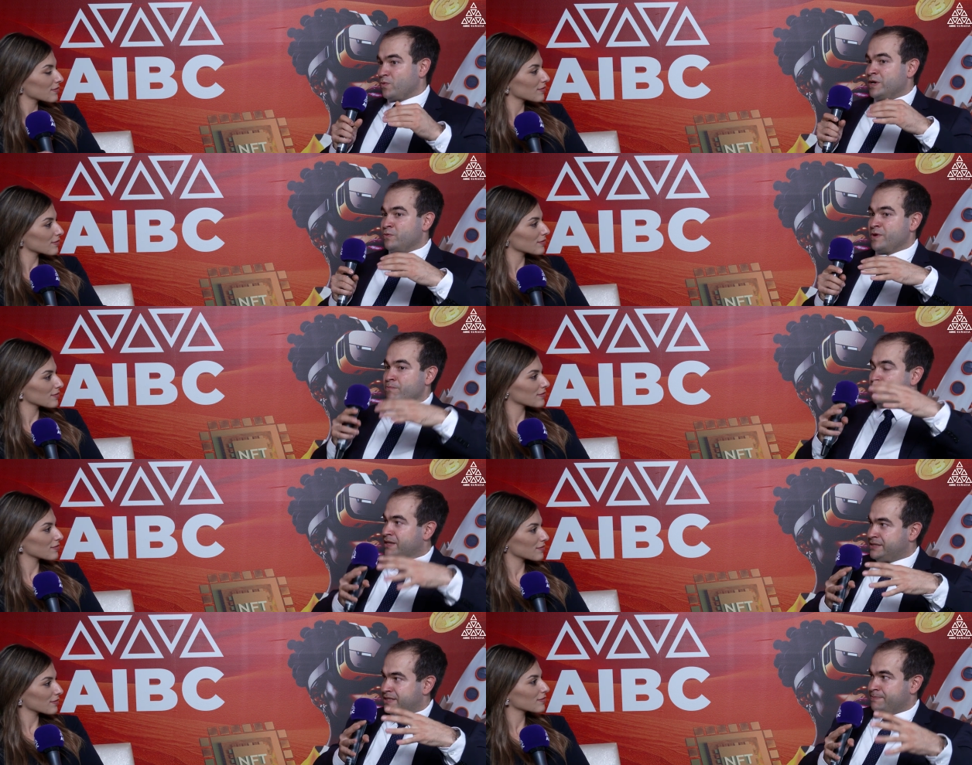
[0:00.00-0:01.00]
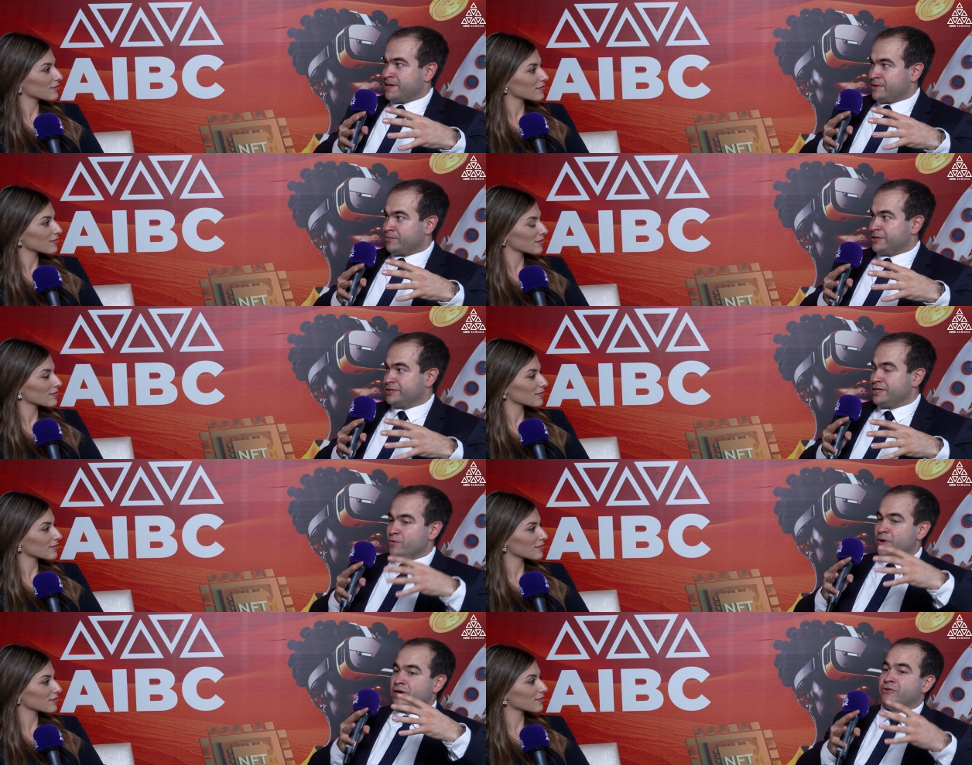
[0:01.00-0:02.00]
Speaker 1: When we build these payment methods,
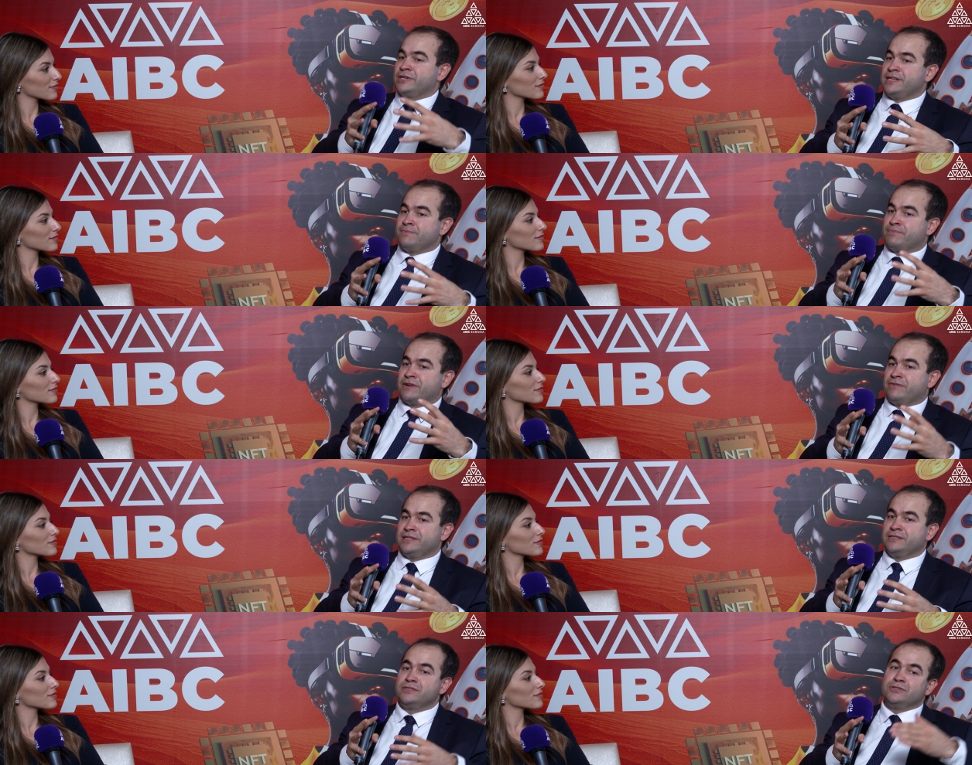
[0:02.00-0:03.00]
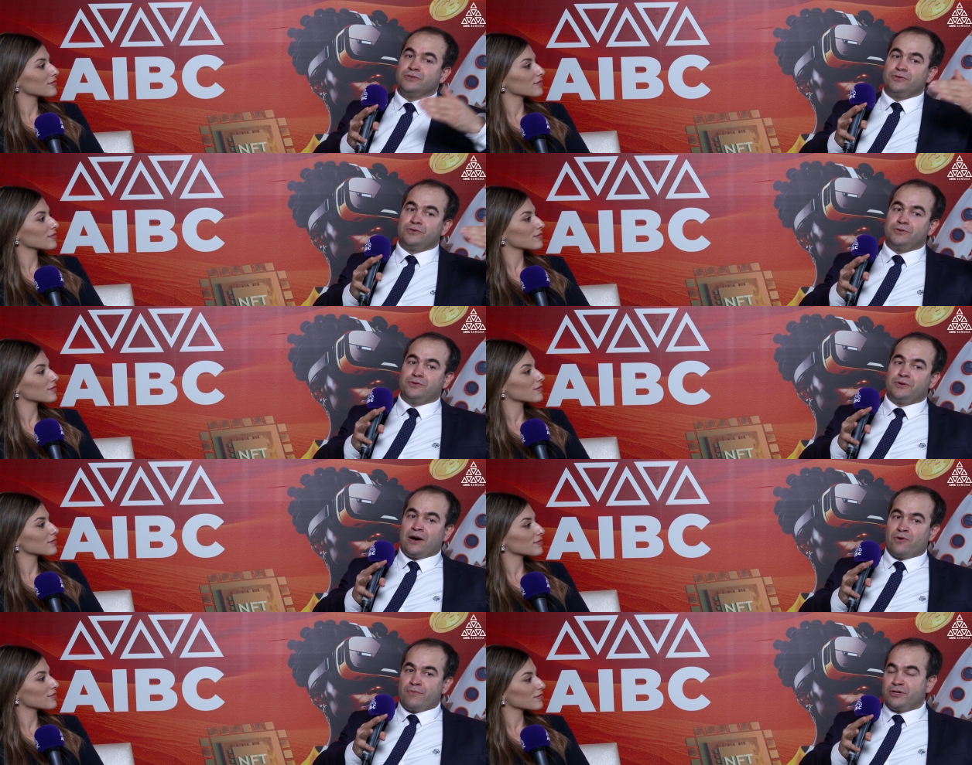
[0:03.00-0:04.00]
we already provided to
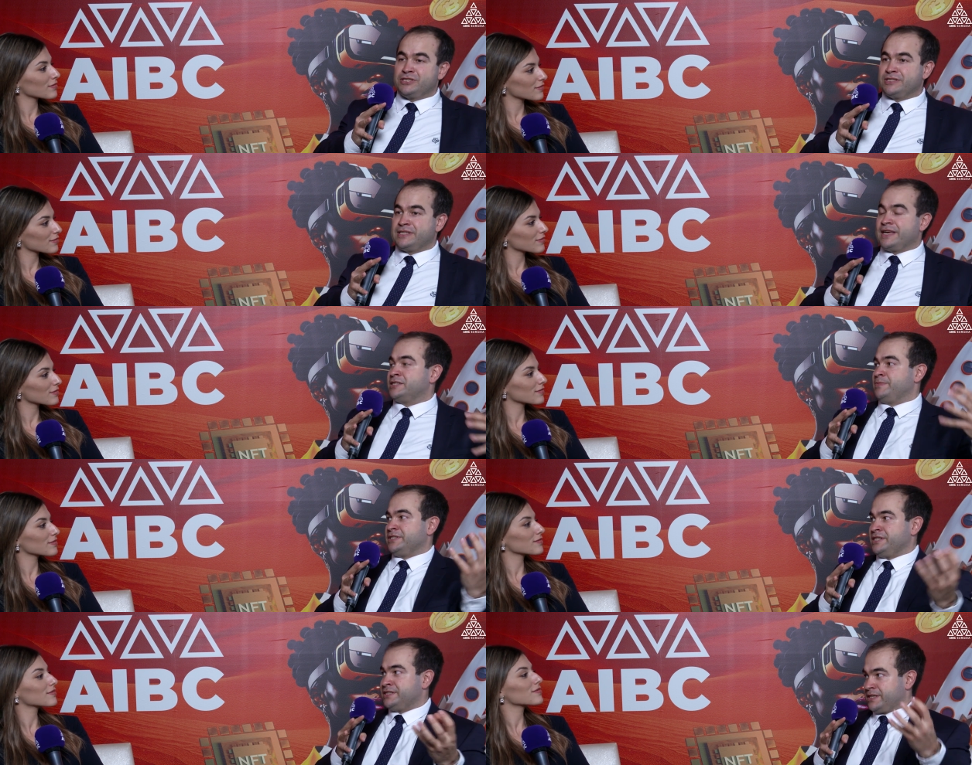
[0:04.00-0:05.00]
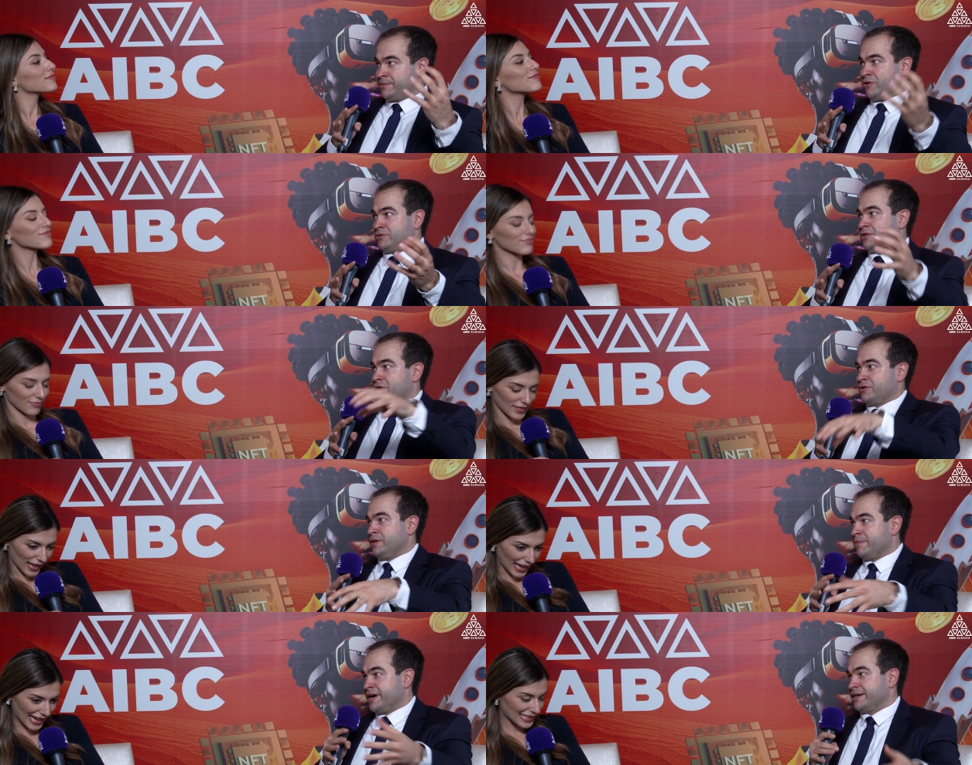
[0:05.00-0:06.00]
our merchants expertise about local
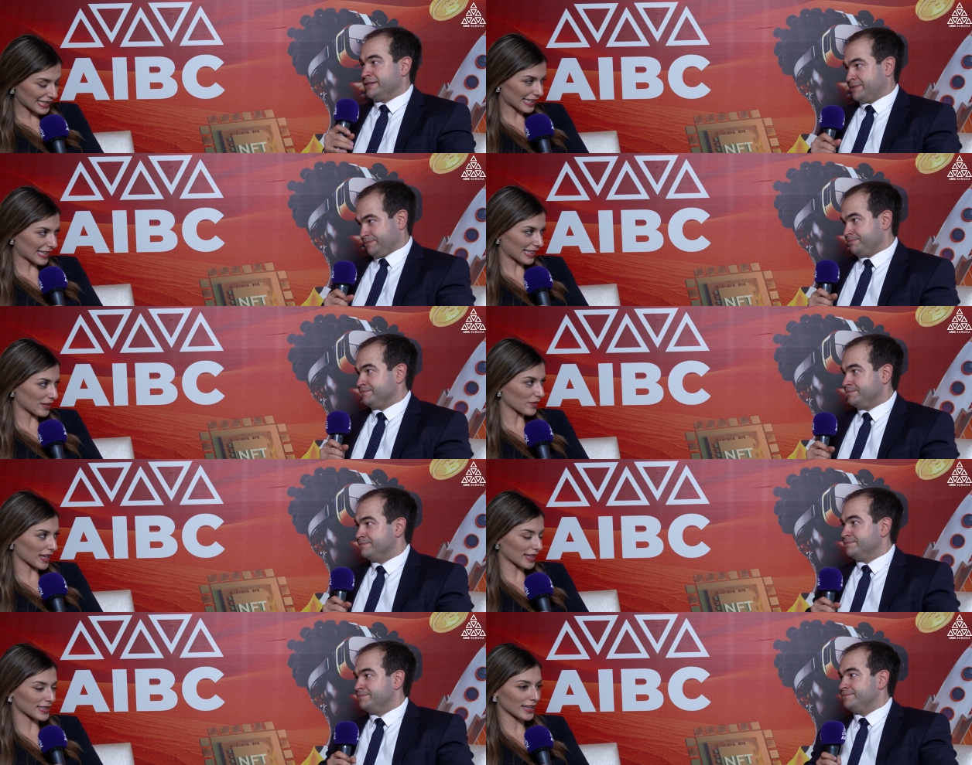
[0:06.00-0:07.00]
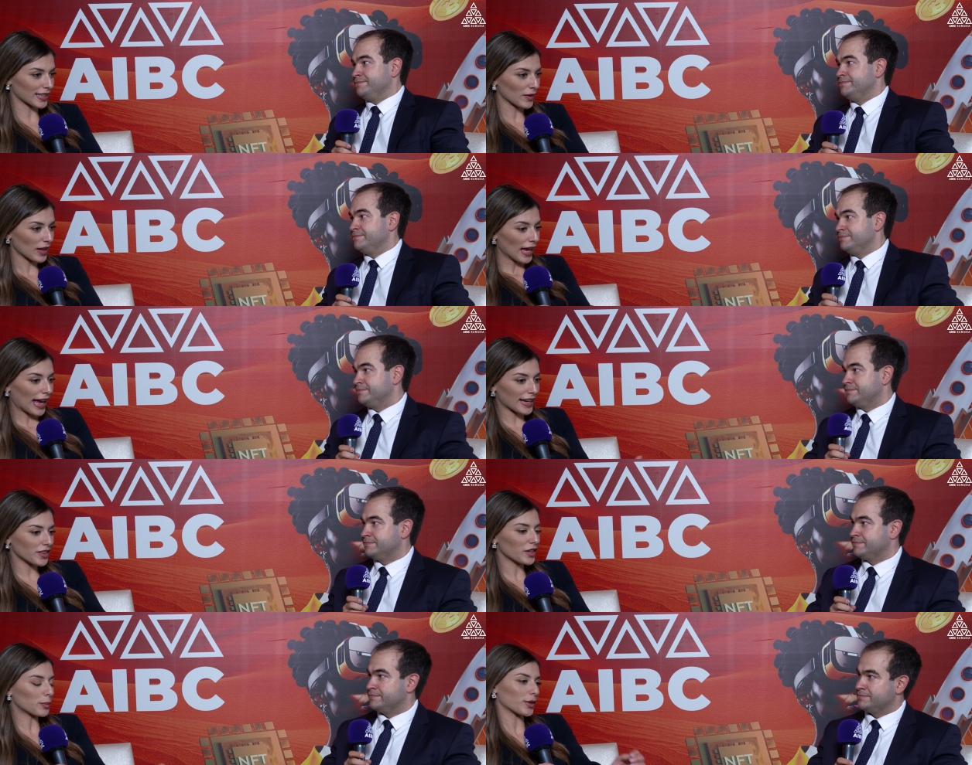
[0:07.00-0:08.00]
market.
Speaker 2: Exactly, exactly.
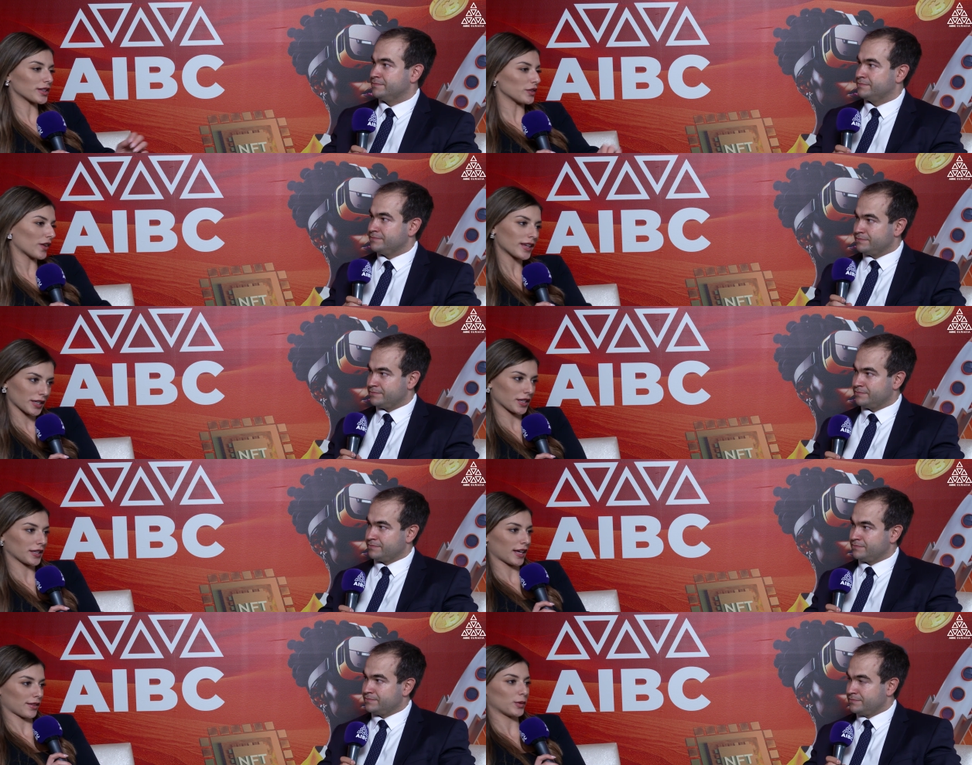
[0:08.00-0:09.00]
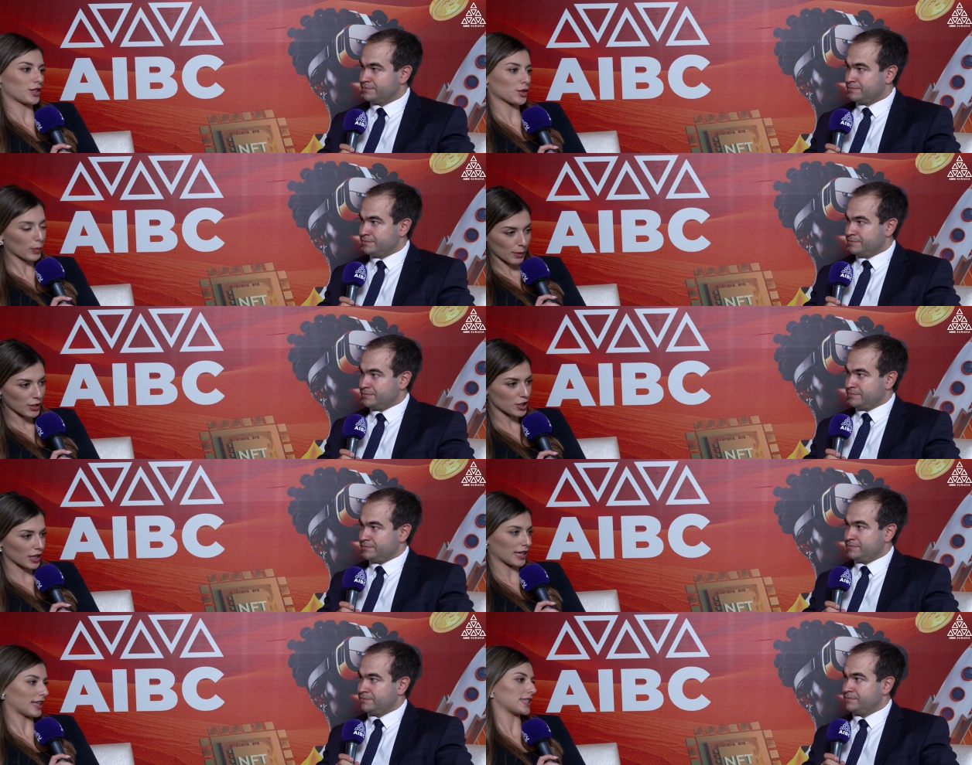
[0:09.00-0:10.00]
Another important factor that we should be
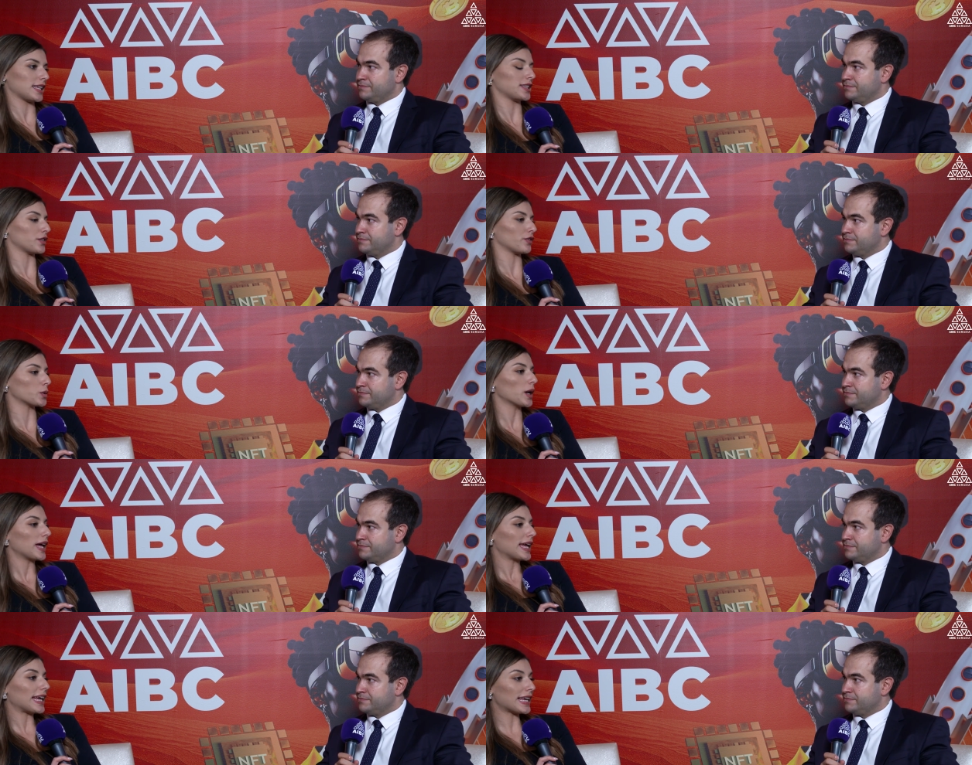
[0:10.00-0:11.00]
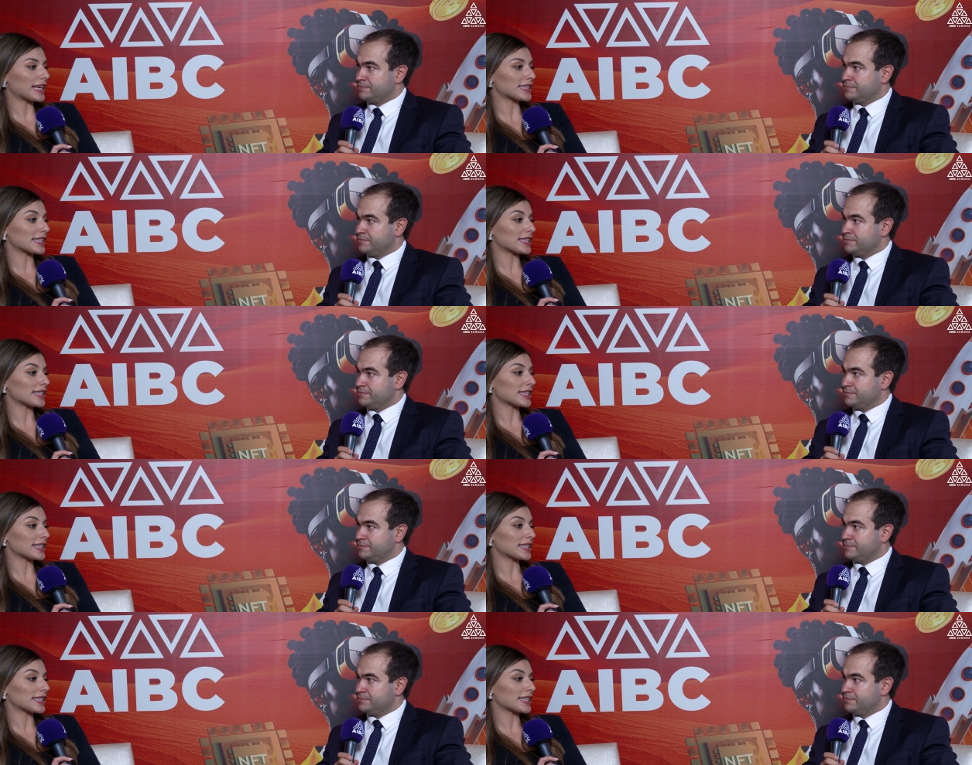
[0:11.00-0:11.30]
mentioning in this interview is